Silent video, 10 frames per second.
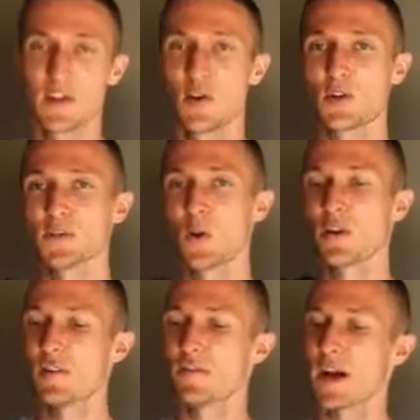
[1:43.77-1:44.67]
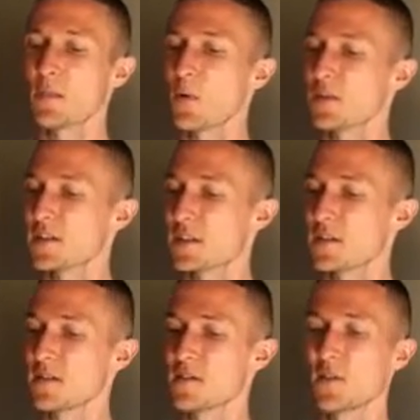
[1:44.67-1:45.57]
Gross motor and fine motor
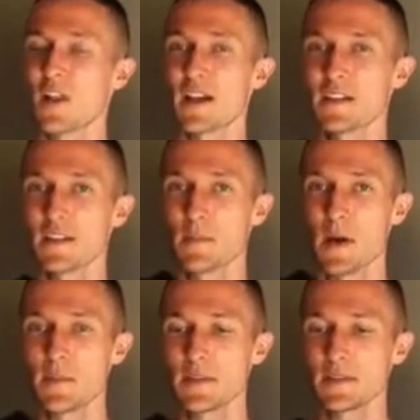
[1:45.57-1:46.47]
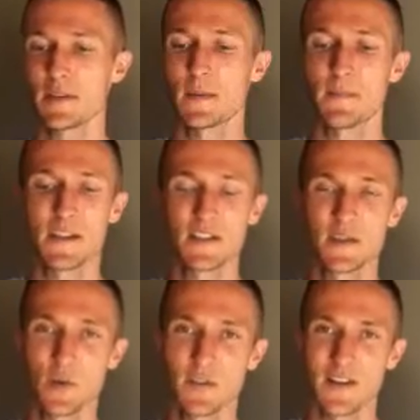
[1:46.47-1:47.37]
skills utilizing the puppet. This
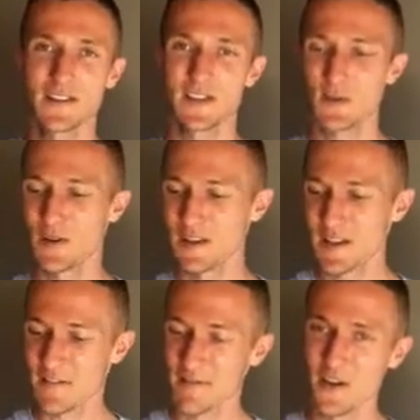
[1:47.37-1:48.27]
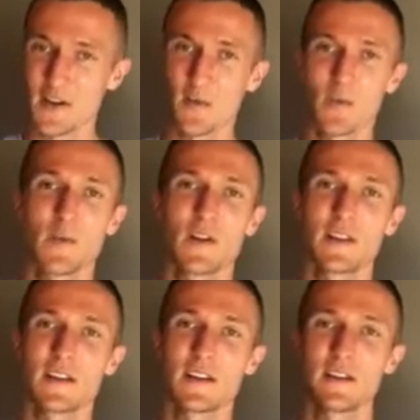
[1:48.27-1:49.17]
is where things could really get fun and really
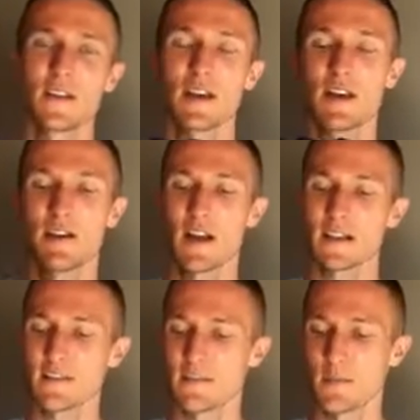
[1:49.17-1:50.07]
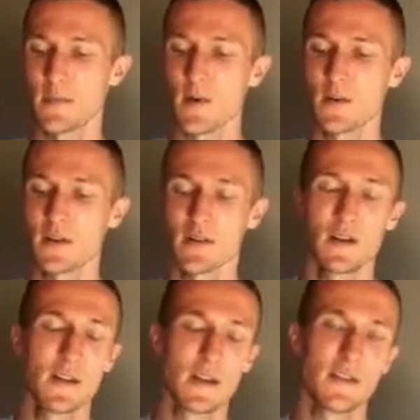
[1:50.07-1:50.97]
could give that interactive component
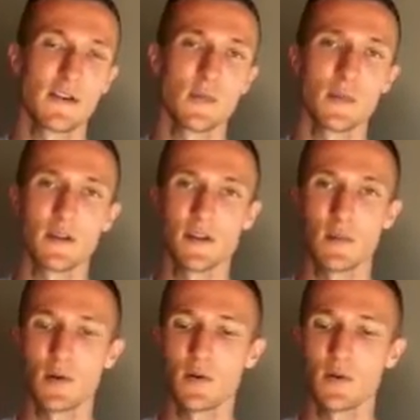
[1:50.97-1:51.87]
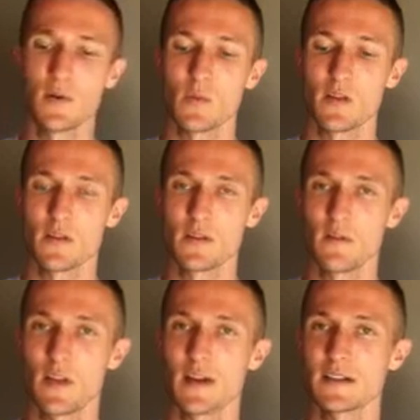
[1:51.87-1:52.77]
and therapeutic component with
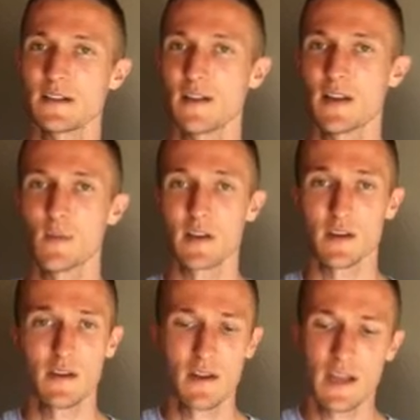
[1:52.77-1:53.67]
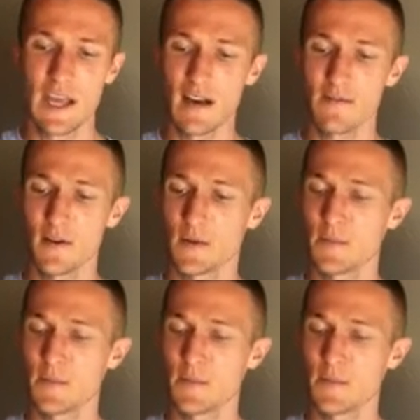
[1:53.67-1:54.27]
utilizing that. We could have